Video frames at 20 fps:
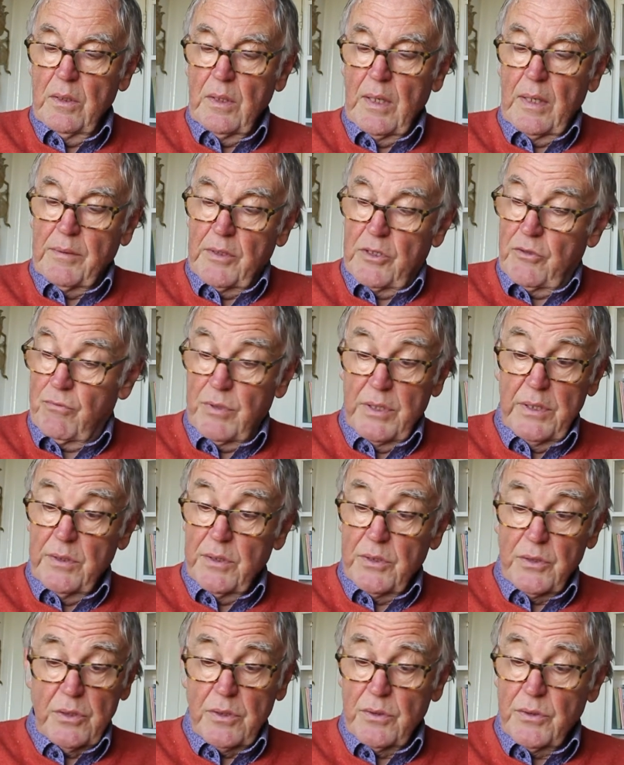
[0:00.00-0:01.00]
going to read
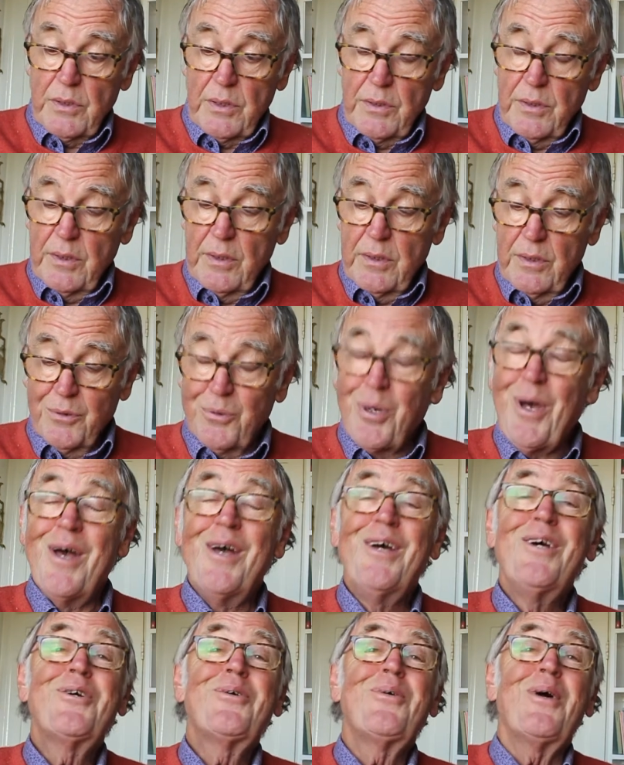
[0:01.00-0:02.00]
this because I think it's
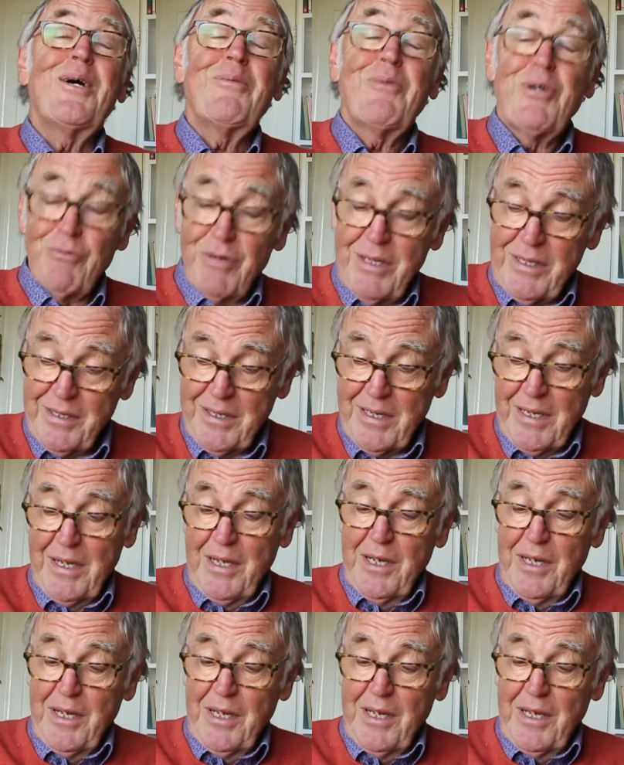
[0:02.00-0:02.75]
quite well written.